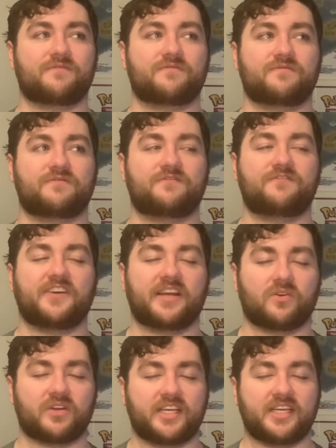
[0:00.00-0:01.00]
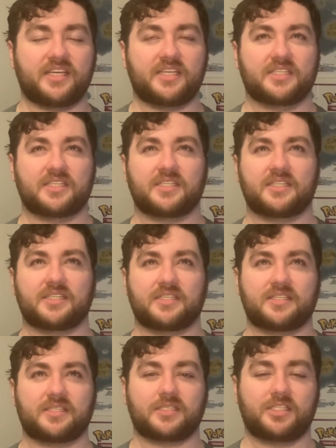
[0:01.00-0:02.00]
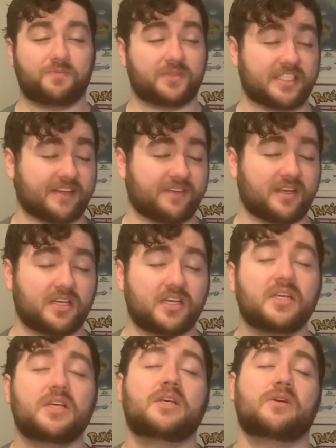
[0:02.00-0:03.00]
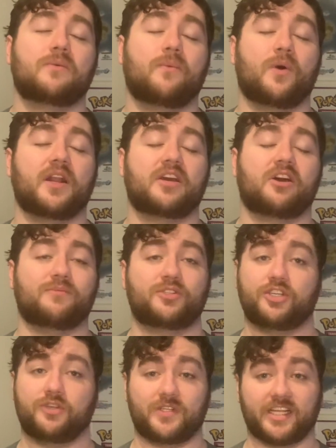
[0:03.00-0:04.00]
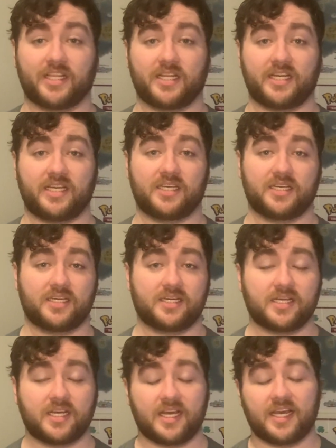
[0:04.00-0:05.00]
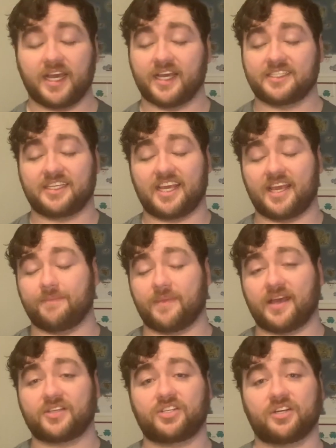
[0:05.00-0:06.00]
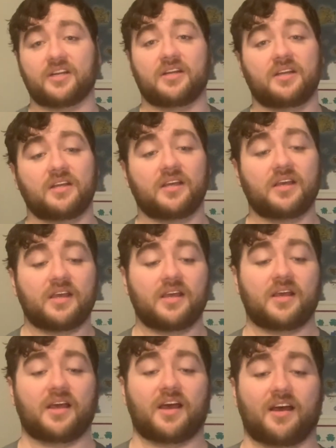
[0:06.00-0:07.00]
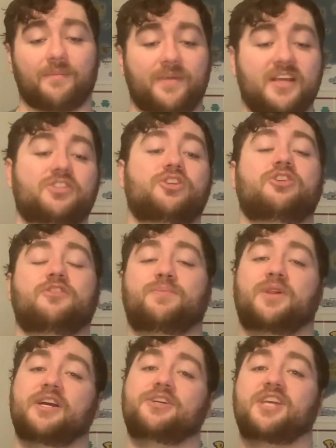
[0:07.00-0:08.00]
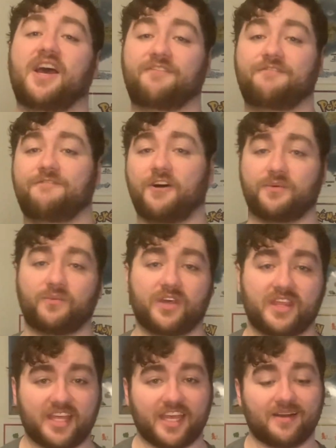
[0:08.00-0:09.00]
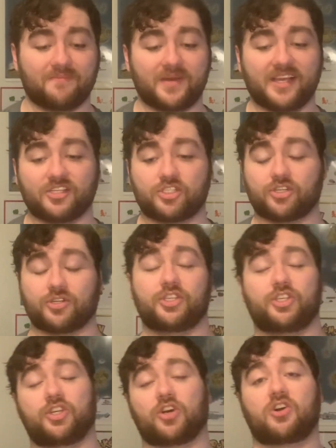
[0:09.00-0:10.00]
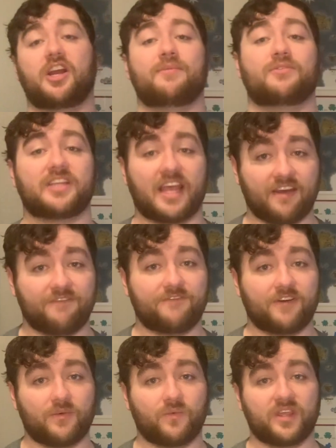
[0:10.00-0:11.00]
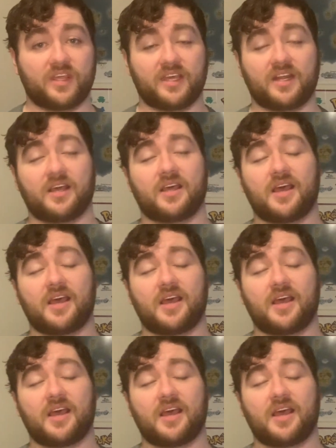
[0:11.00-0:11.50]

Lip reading: very specific when it comes to utility as a game master. Making sure your players have fun with it, making sure you're able to have fun with it,